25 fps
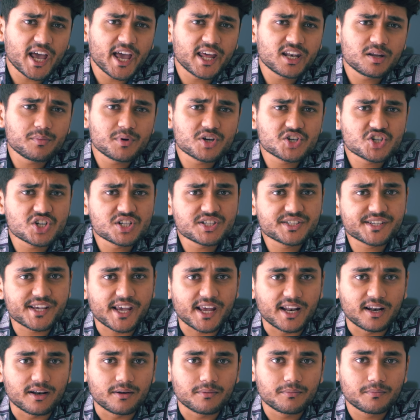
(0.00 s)
animation
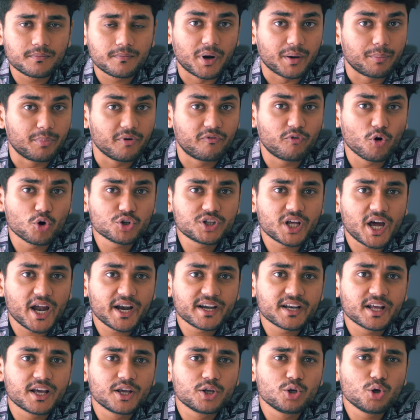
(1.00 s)
scale, but before
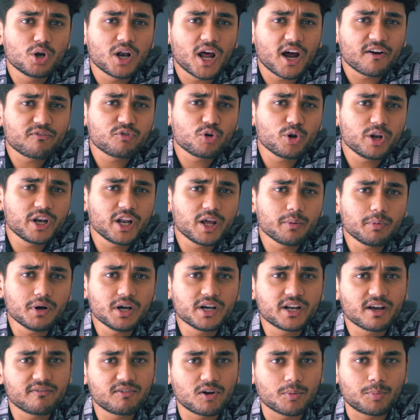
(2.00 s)
that, you'll have to enable
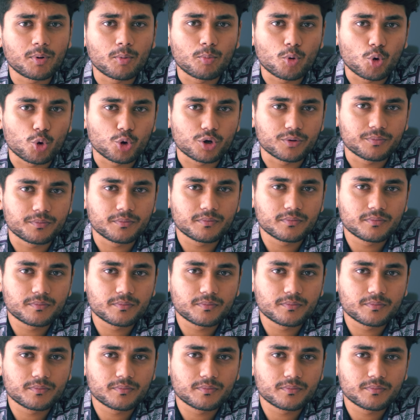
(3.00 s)
developer mode.